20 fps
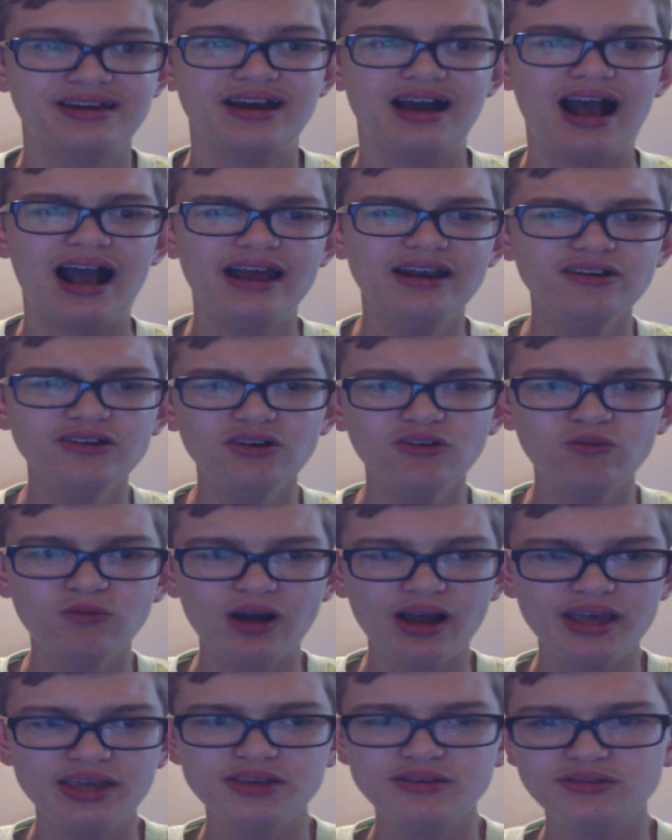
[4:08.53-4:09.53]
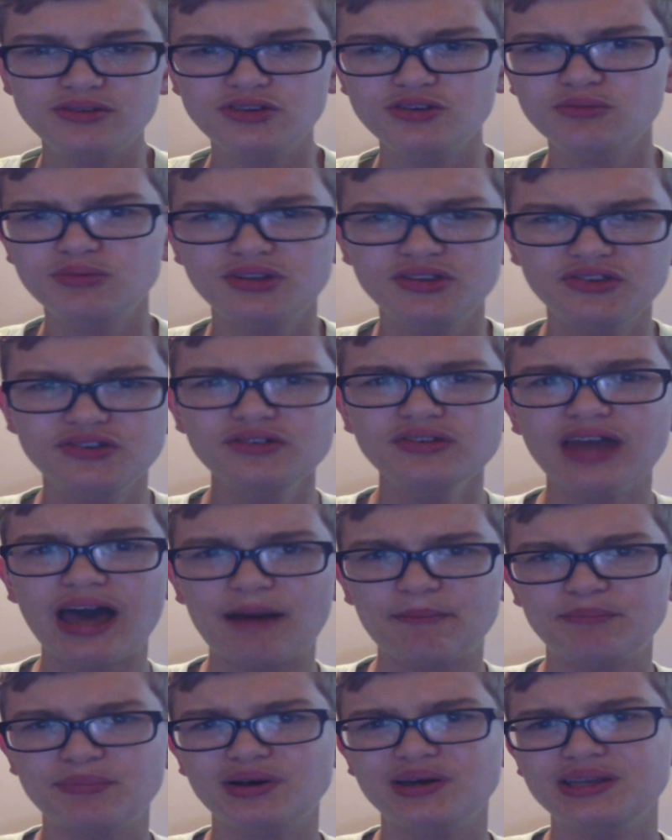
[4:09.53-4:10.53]
I don't know why you would do
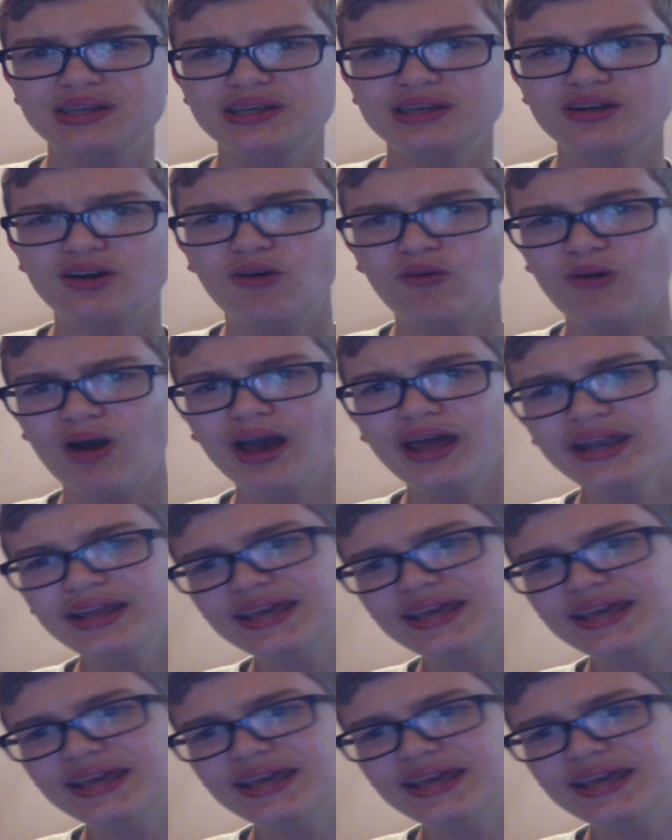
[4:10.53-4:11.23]
that, but you know what?